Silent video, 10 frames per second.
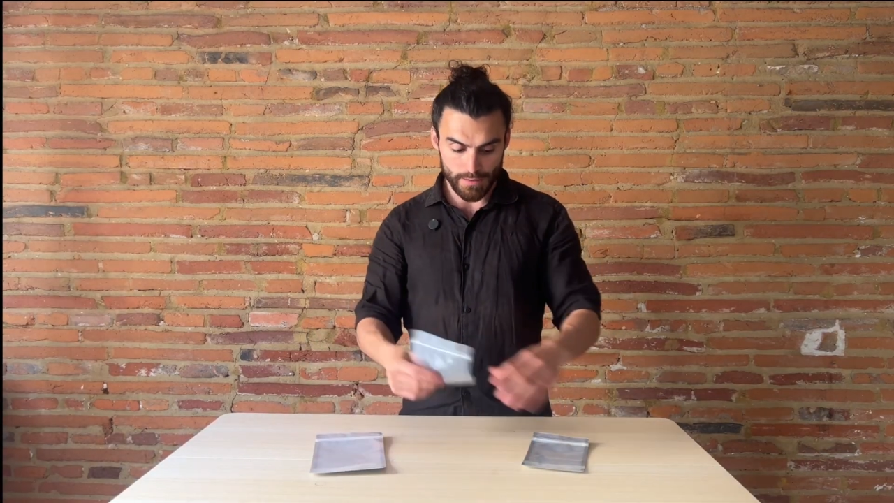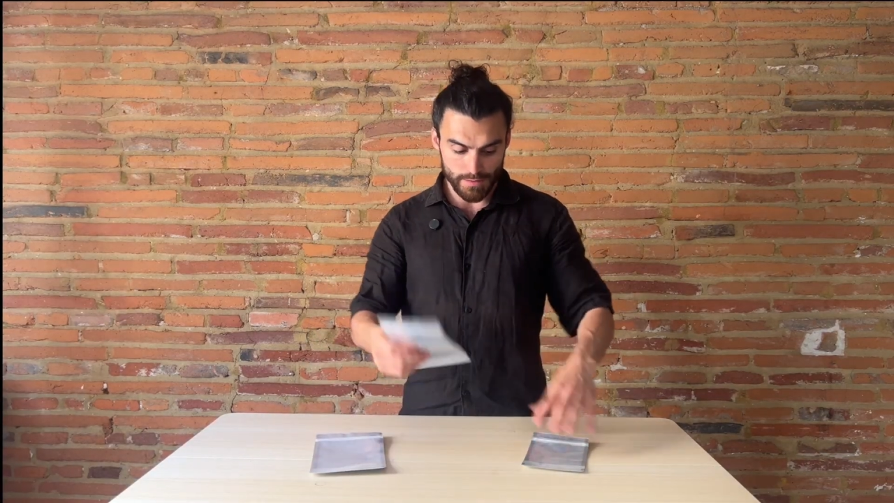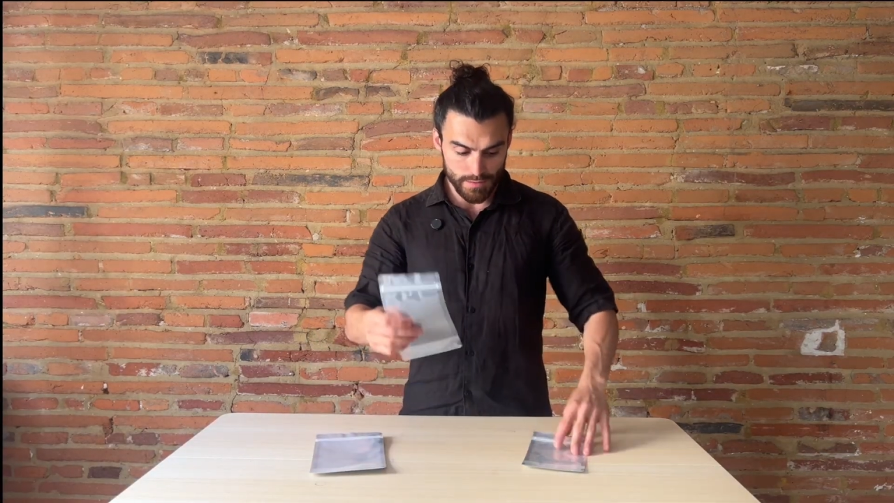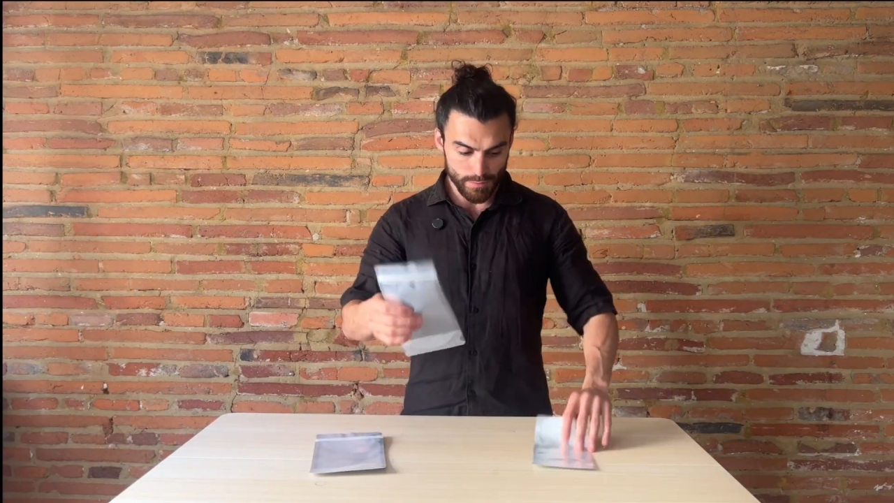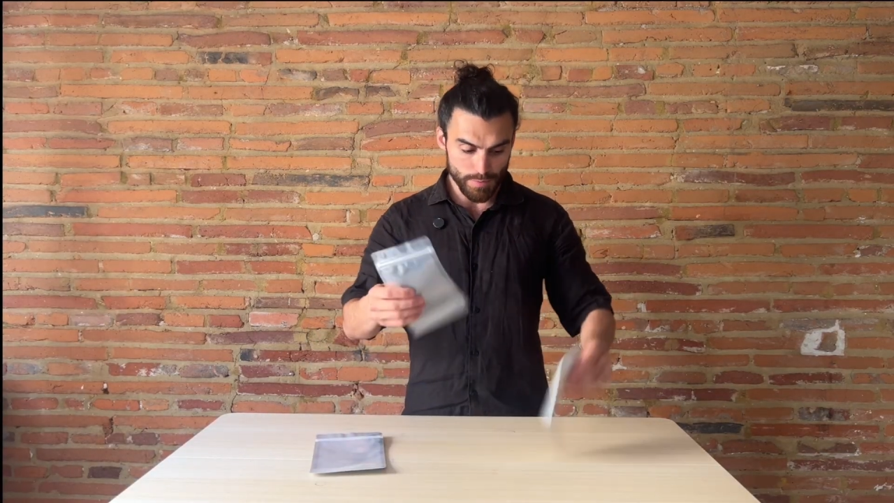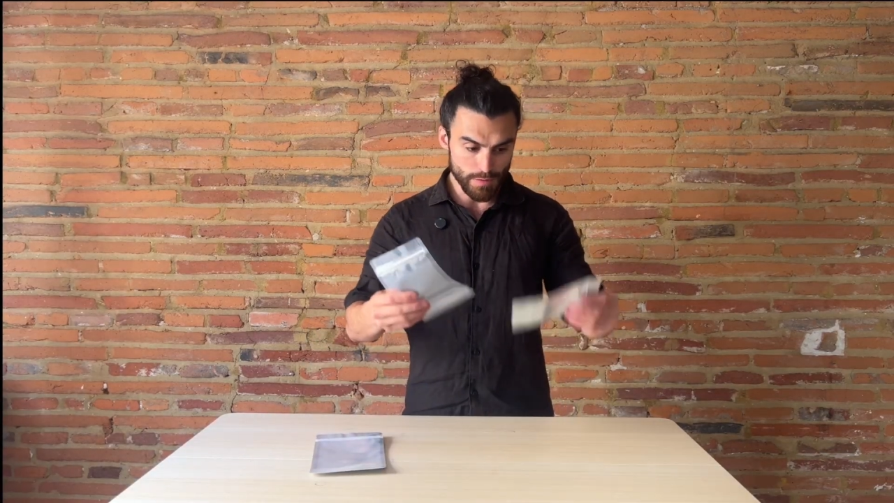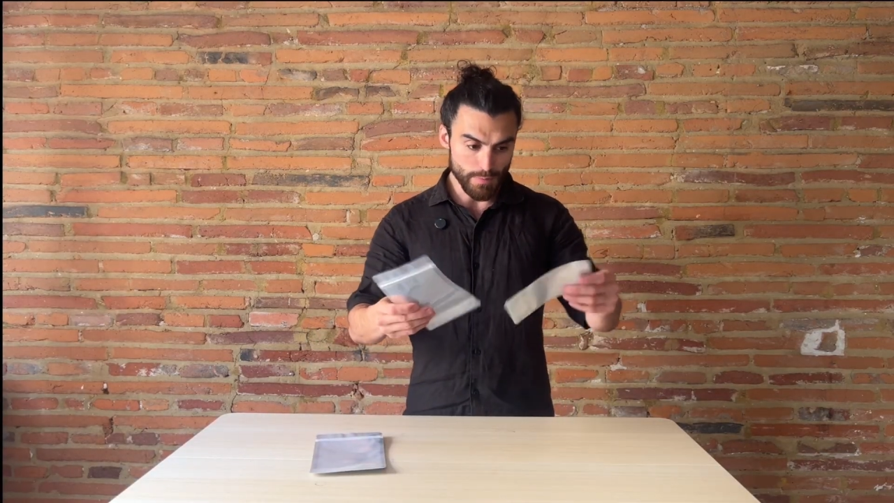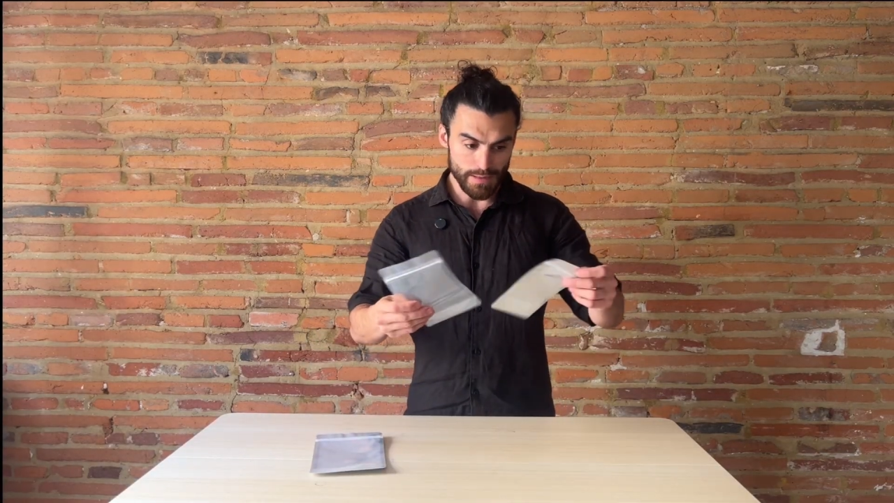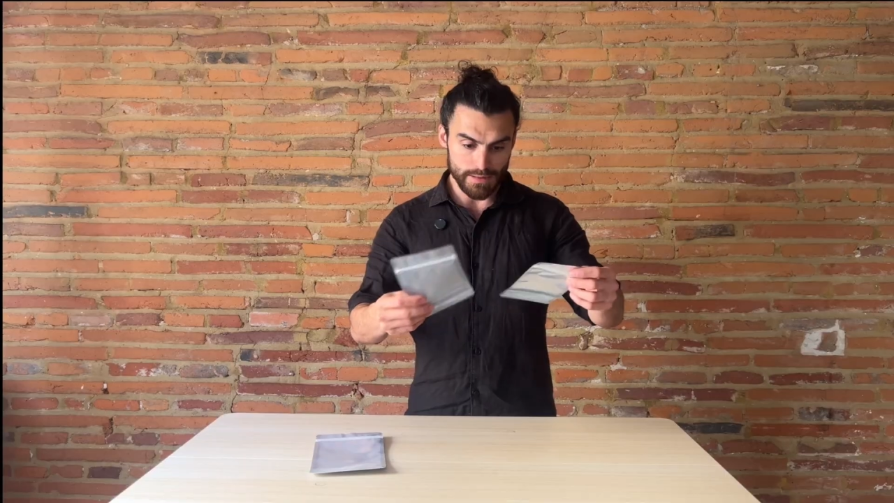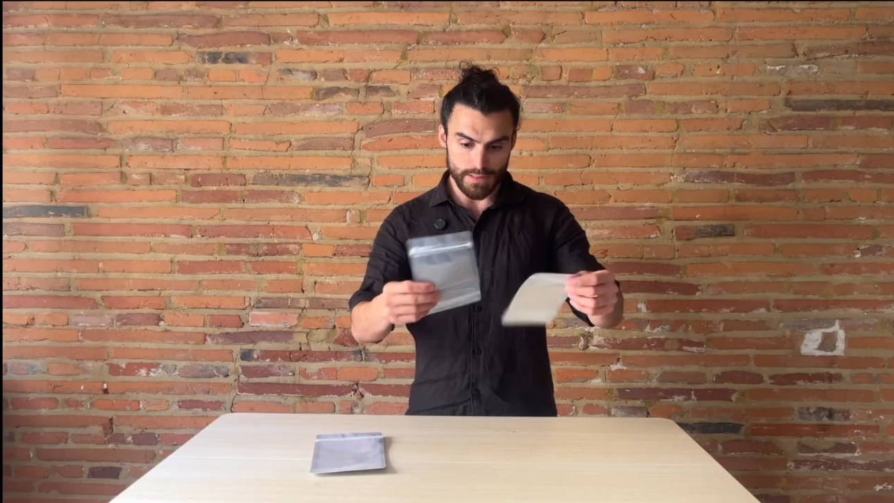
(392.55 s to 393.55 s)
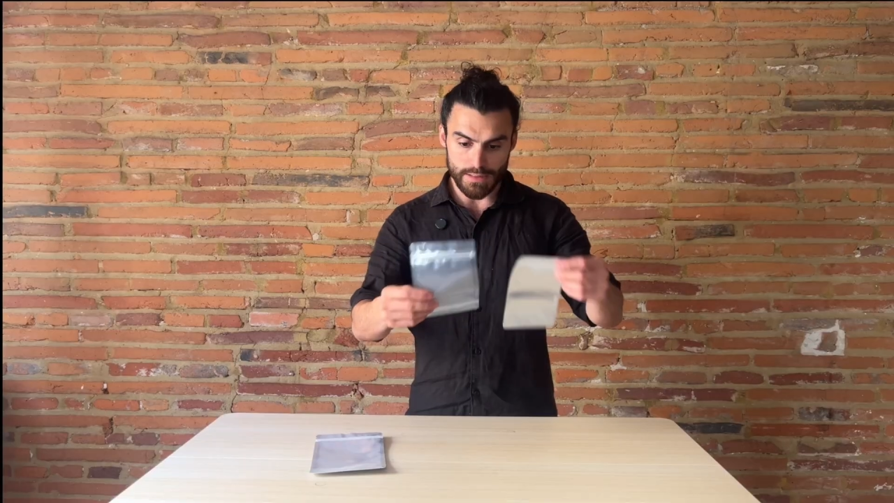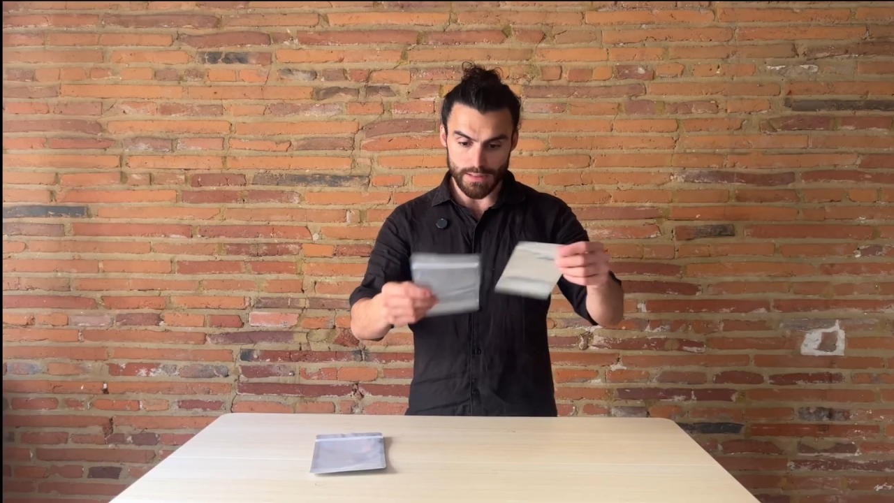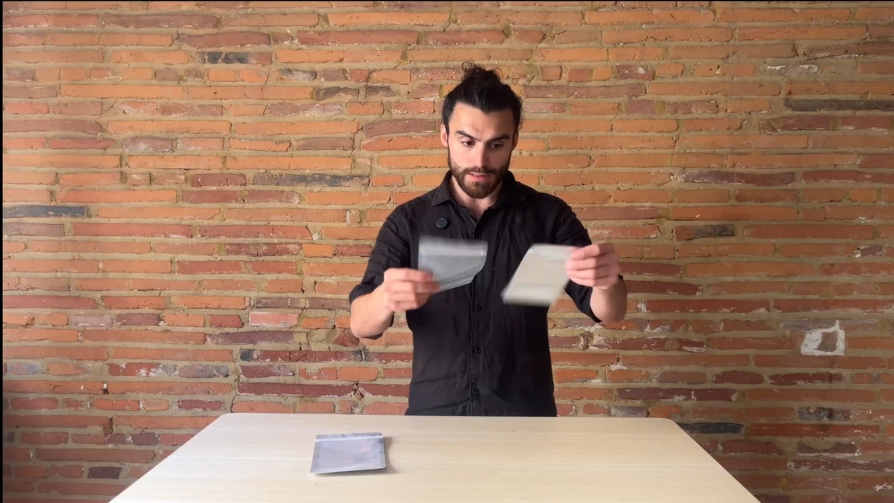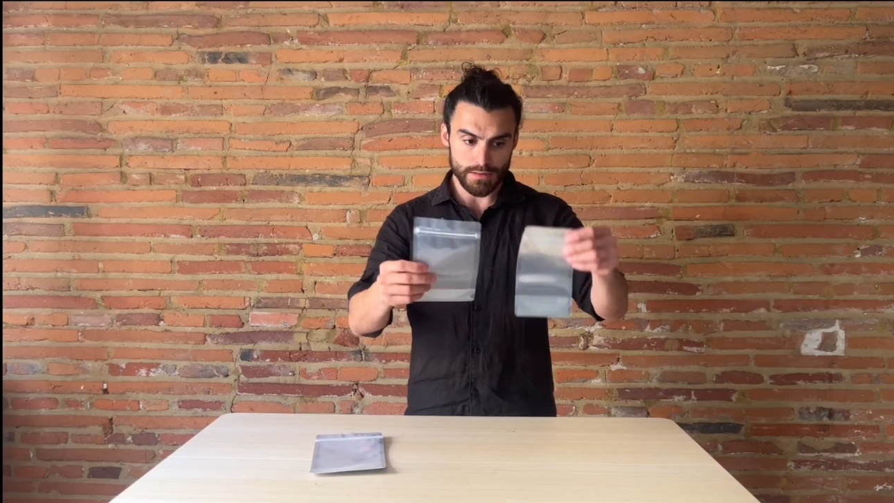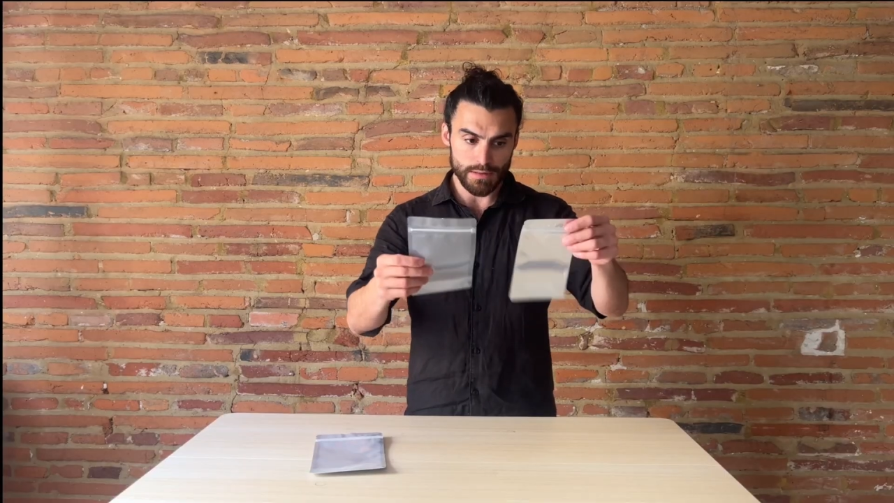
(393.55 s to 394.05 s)
This would be my
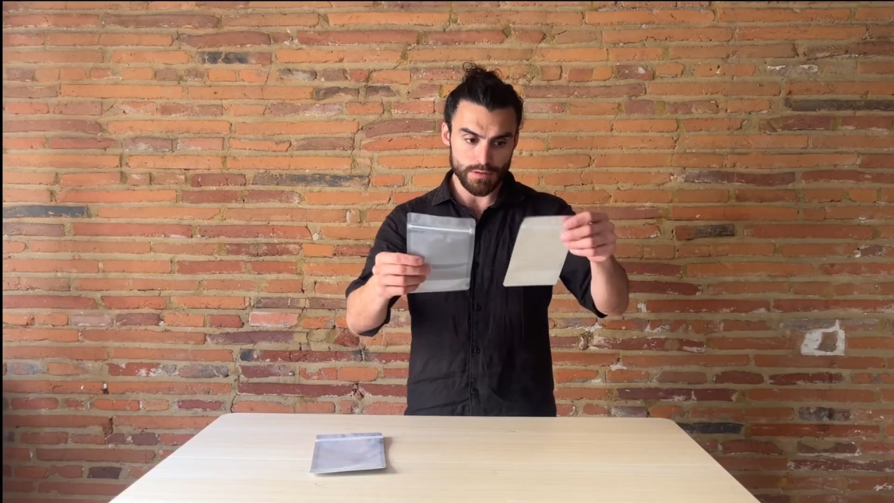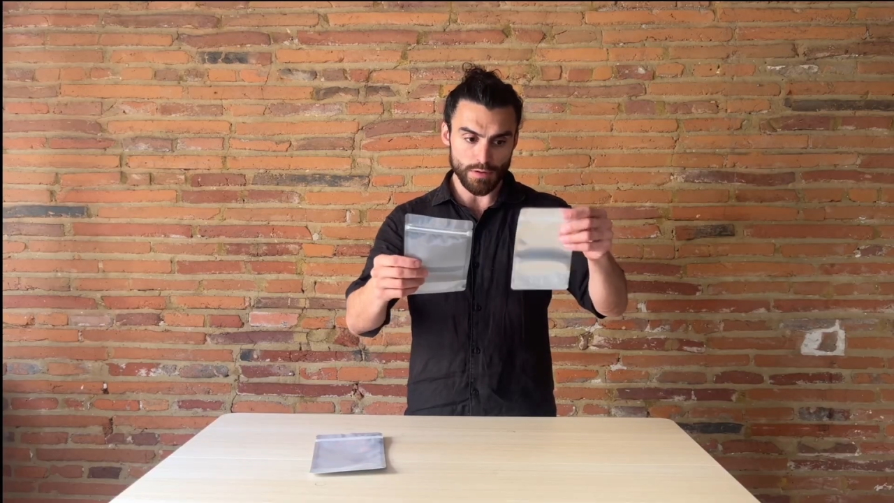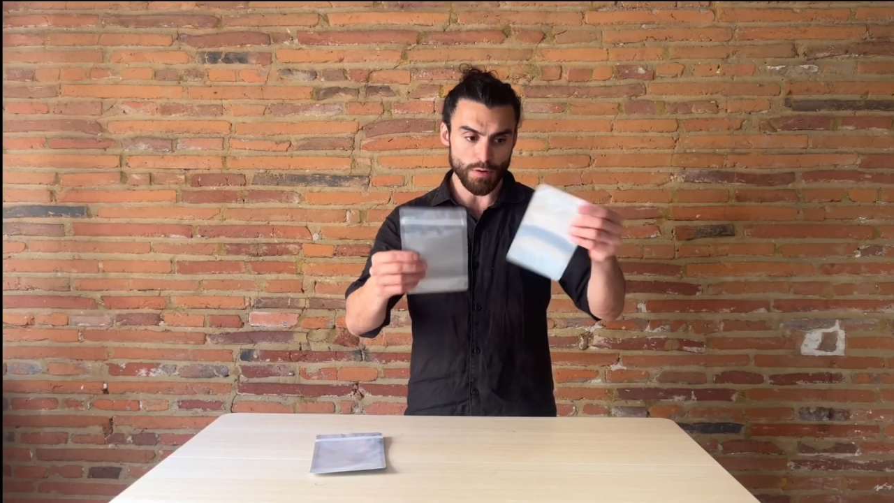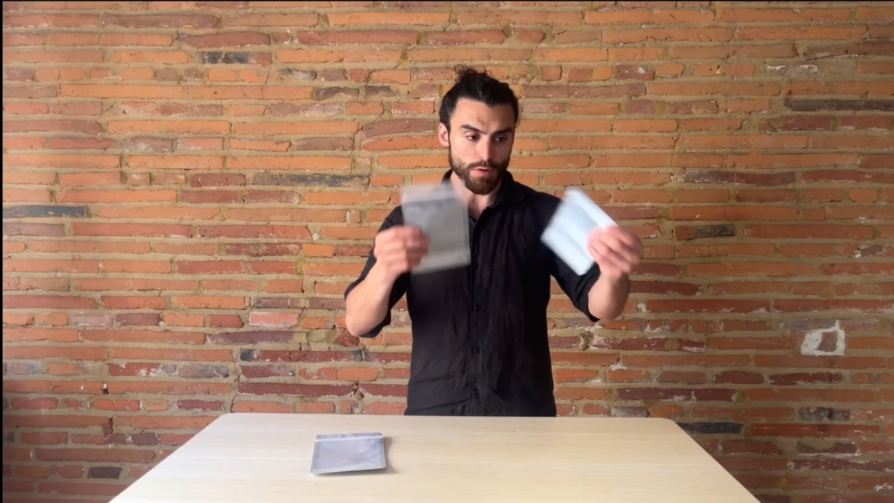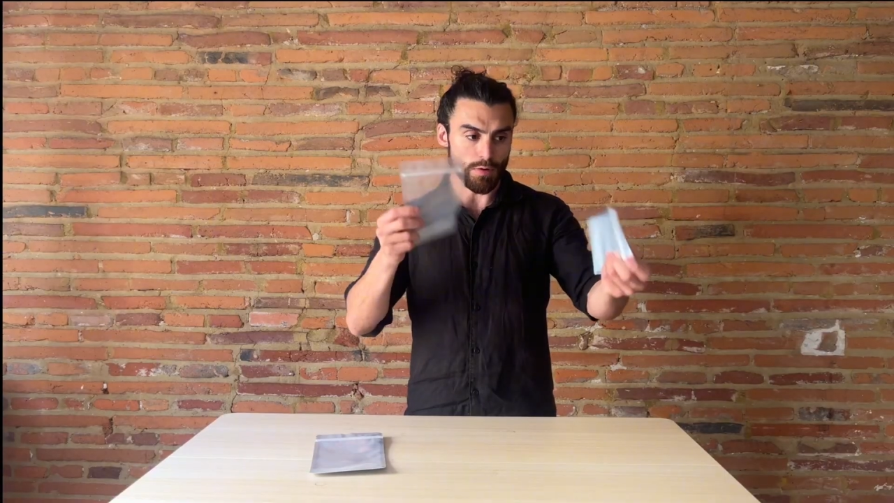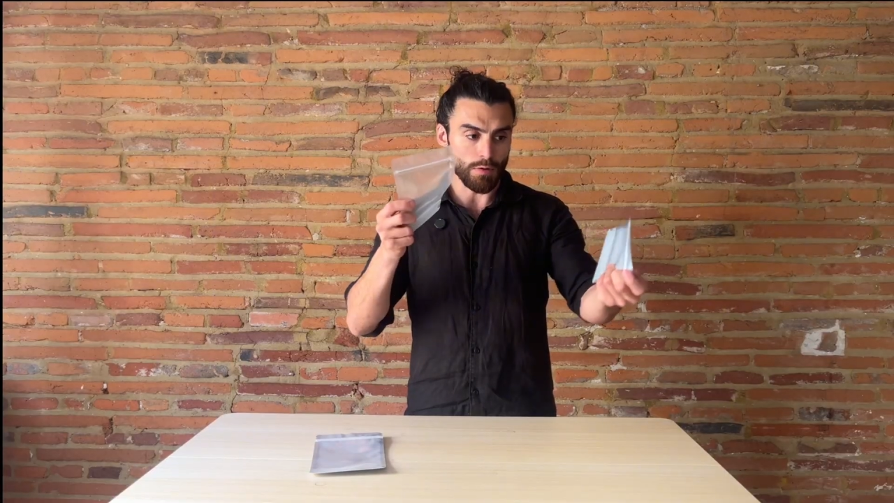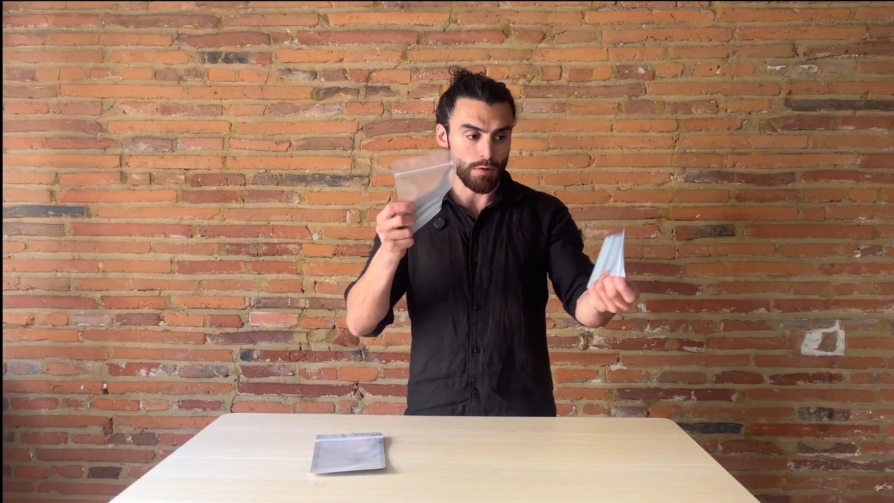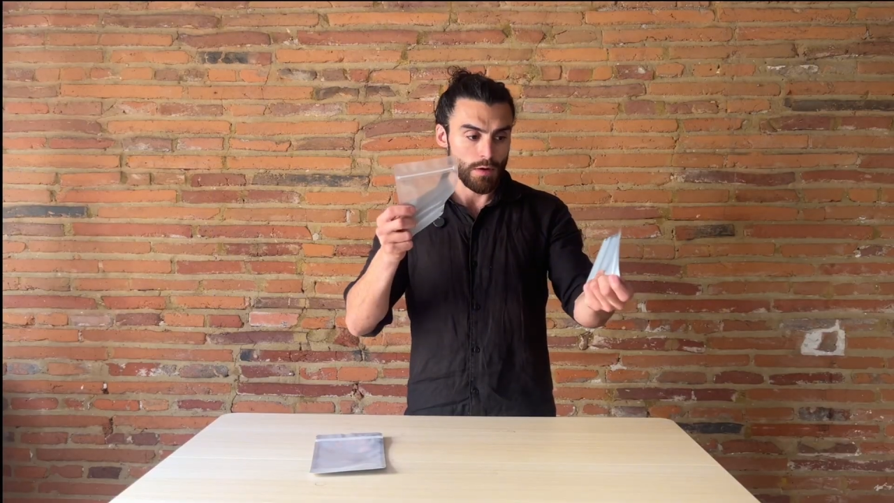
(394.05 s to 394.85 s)
seasonings. So